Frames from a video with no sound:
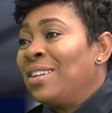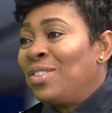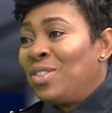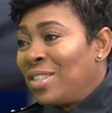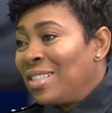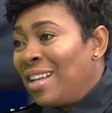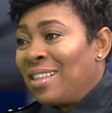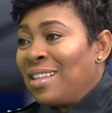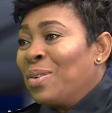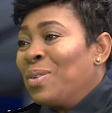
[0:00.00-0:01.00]
there's that's
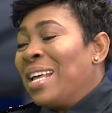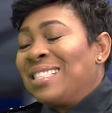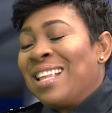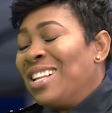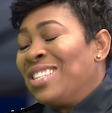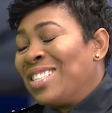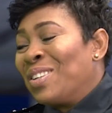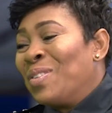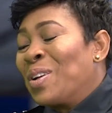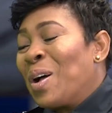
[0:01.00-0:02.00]
not
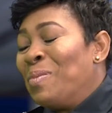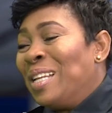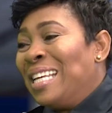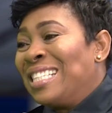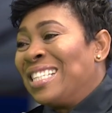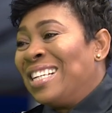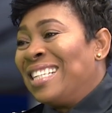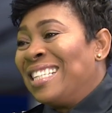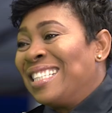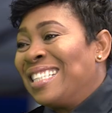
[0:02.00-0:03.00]
just a good combination.